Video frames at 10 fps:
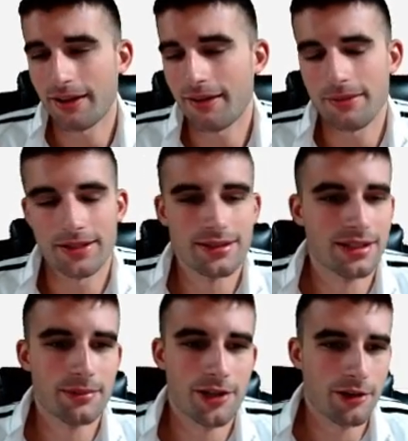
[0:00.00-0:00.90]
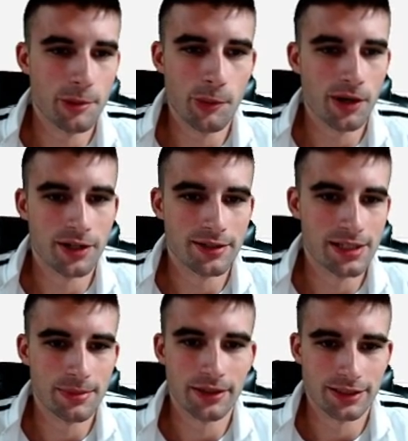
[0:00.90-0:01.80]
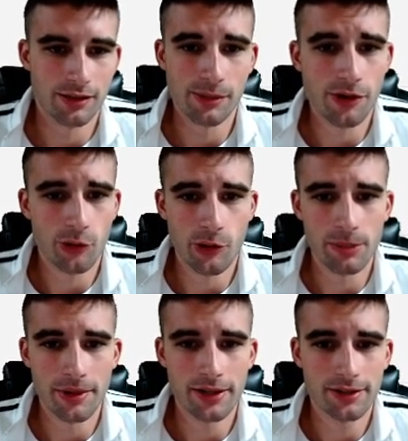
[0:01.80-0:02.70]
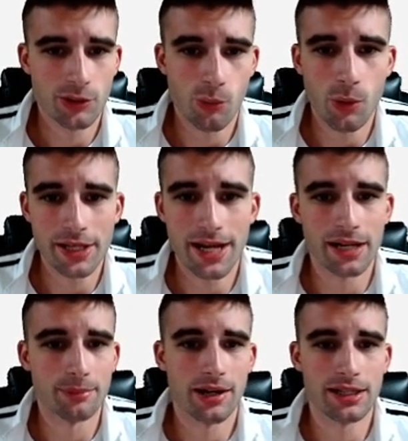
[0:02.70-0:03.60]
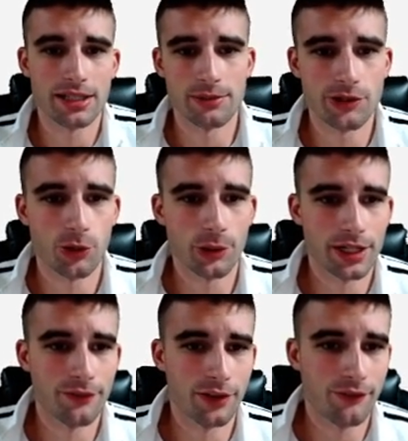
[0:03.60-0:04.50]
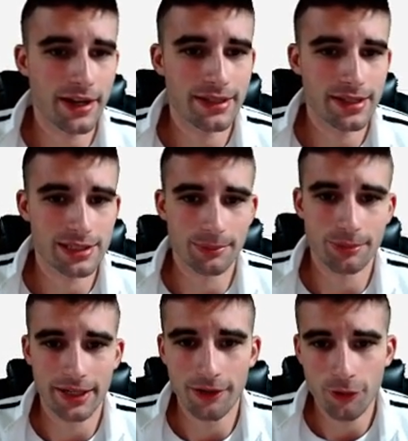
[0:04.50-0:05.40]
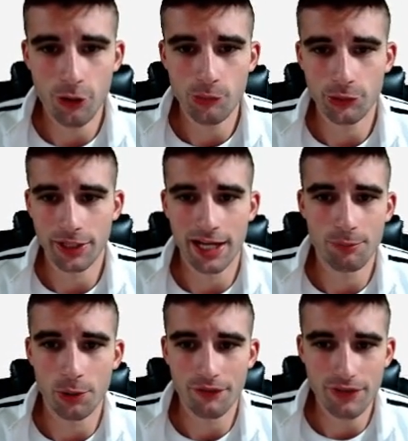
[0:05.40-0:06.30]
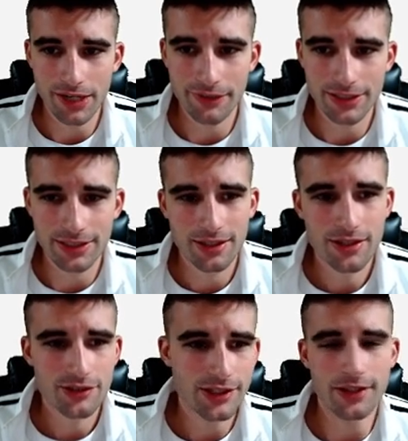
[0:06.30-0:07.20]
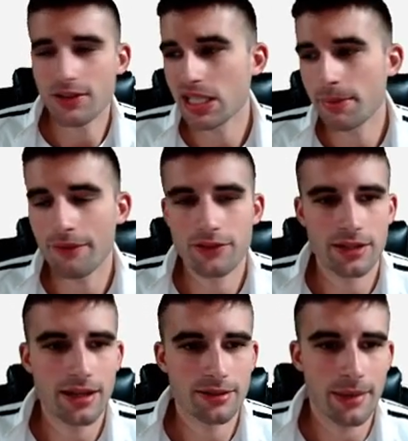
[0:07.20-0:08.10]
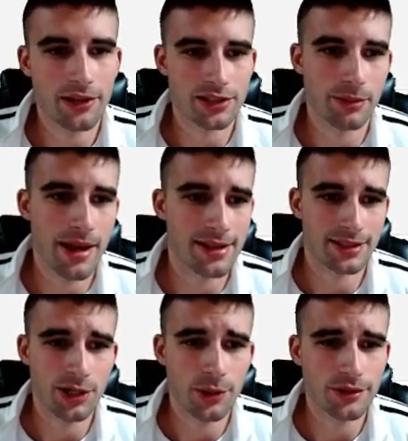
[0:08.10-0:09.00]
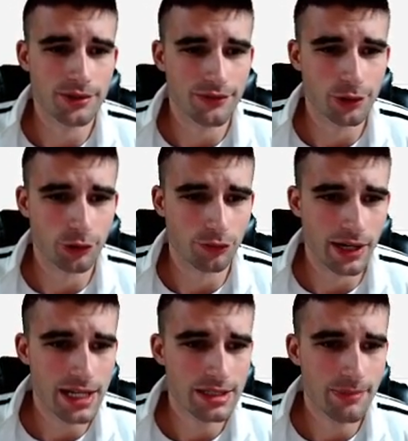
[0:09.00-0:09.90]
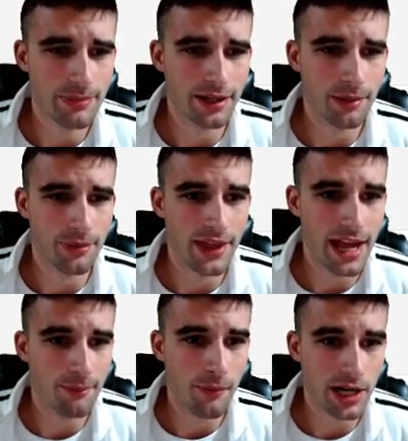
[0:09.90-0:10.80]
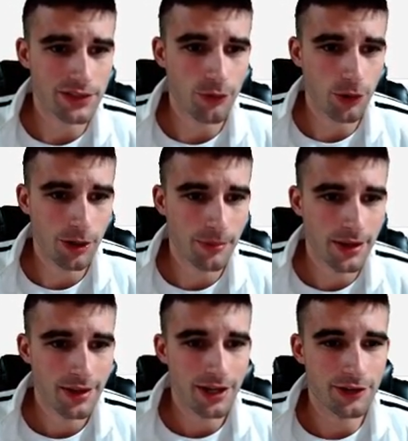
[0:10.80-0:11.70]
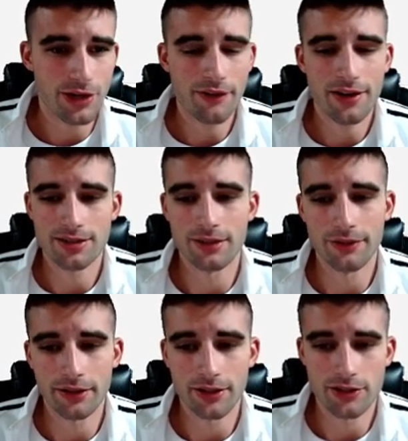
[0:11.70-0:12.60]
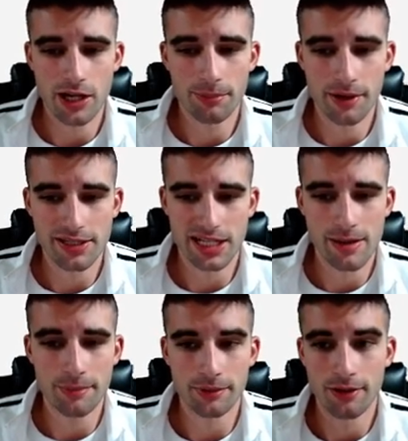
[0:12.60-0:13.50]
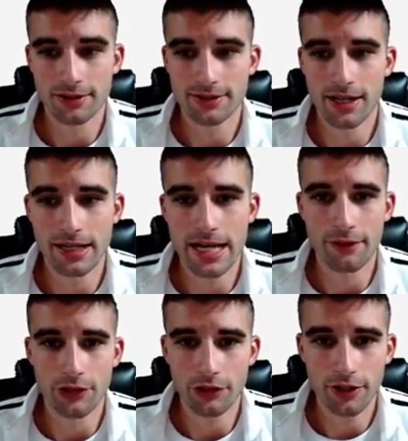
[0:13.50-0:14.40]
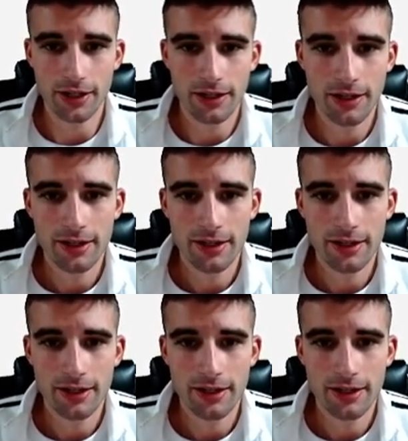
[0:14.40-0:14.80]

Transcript: I mean, he's going to be RB1 on the team that likes throwing the ball quite a bit. 29 implied team total here for the Vikings. They're playing at home, 3.5-point favorites. So, yeah, you can sign me up for some Alexander Mattison. I know it doesn't feel great spending up that much for him. And DraftKings did a very good job pricing him up alongside Dalvin Cook.